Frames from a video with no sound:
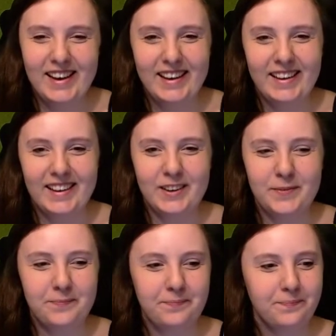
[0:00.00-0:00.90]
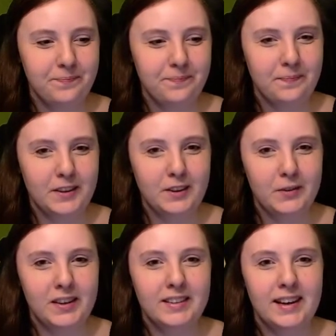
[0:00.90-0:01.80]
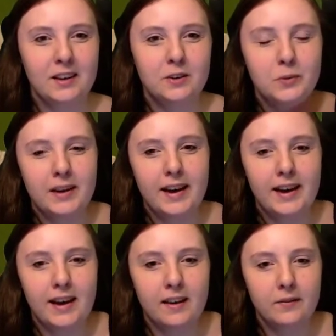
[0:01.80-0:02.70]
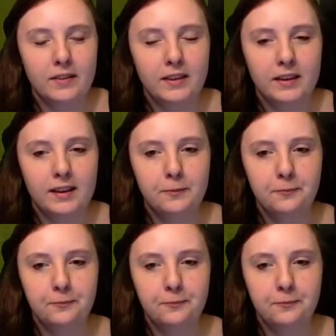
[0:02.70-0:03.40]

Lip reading: But going down, we have the